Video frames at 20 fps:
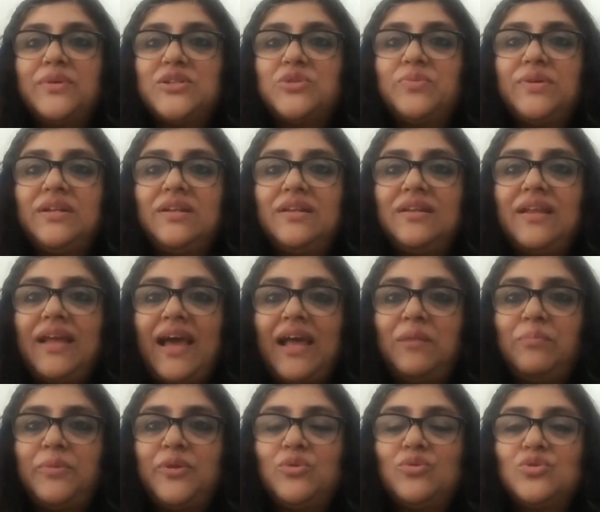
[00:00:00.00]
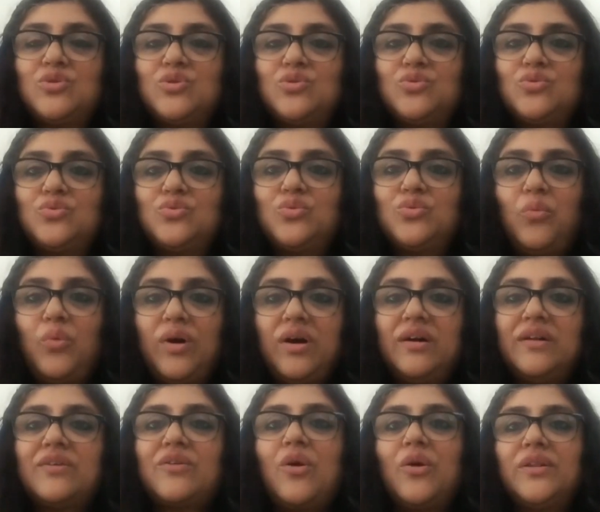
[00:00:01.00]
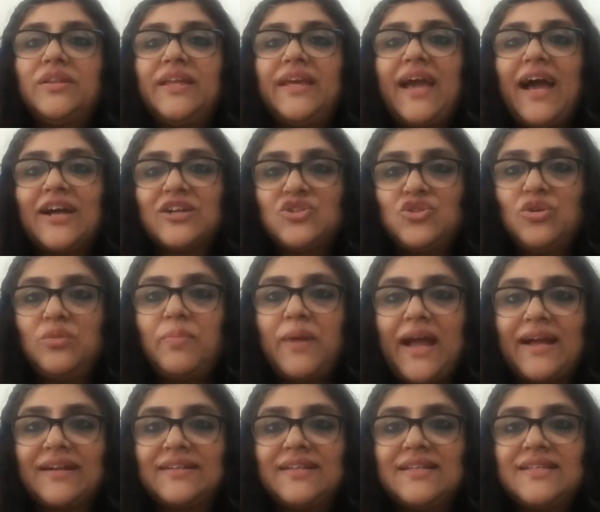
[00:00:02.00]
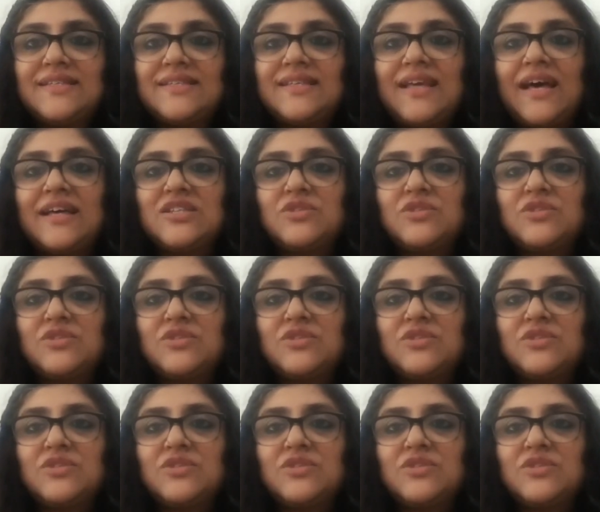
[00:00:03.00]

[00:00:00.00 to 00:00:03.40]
which will help you to work on the actual practice,